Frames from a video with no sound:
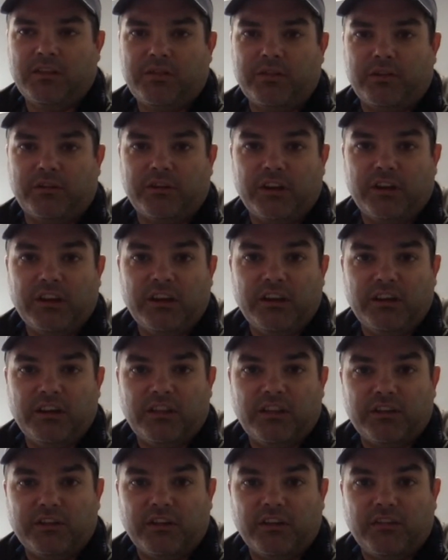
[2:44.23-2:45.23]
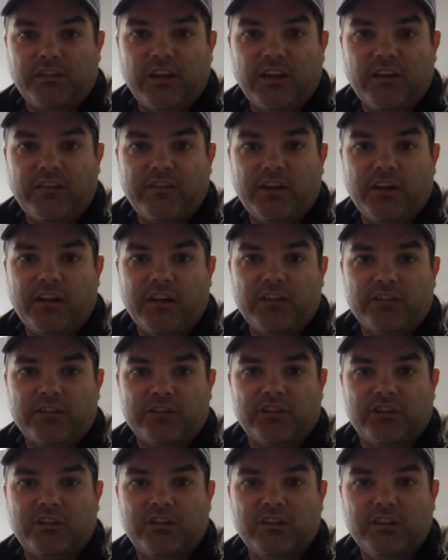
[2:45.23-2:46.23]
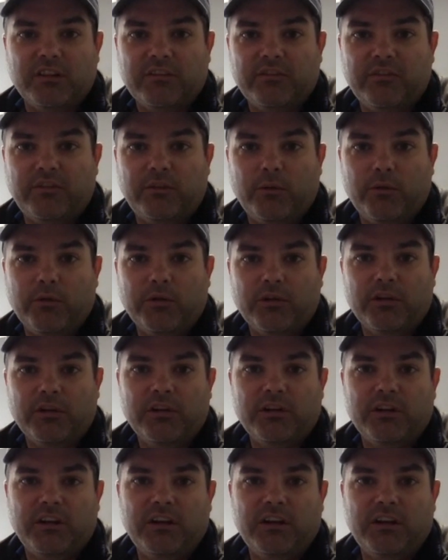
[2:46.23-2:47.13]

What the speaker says: $30 to $35 a click for,